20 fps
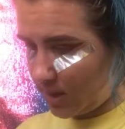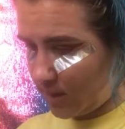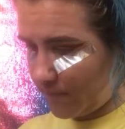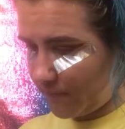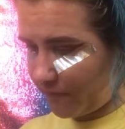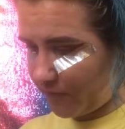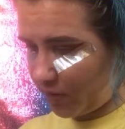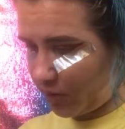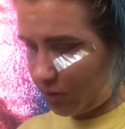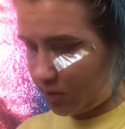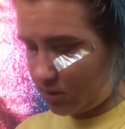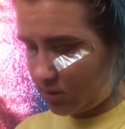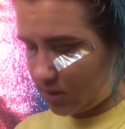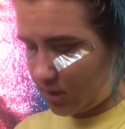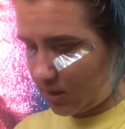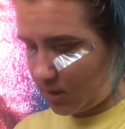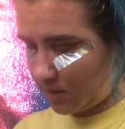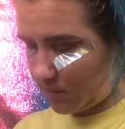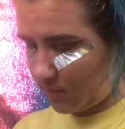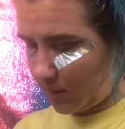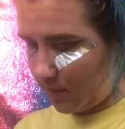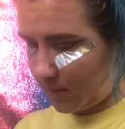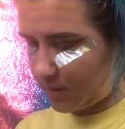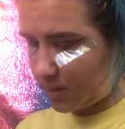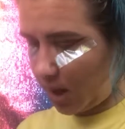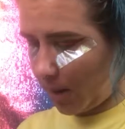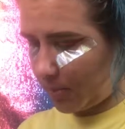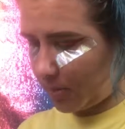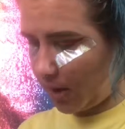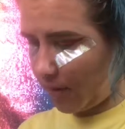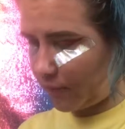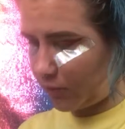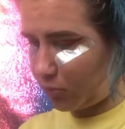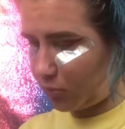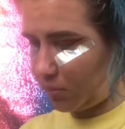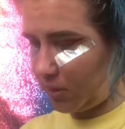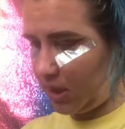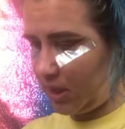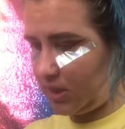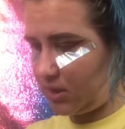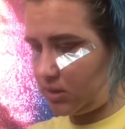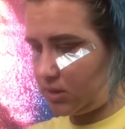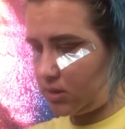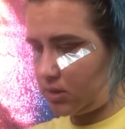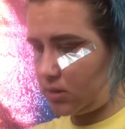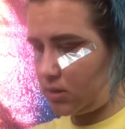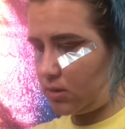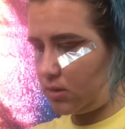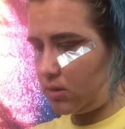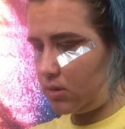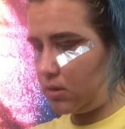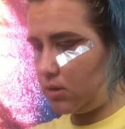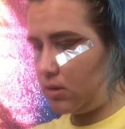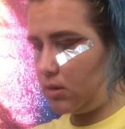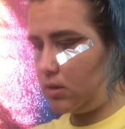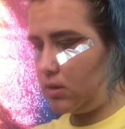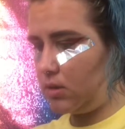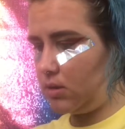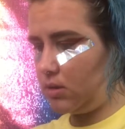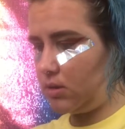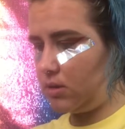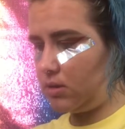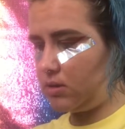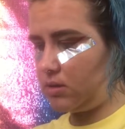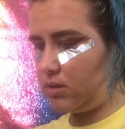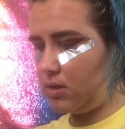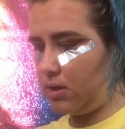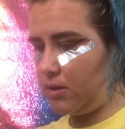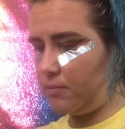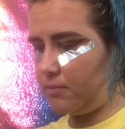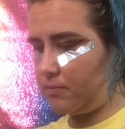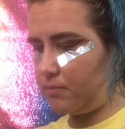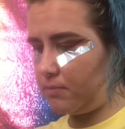Up first and then maybe top it off with Peace. Let's see.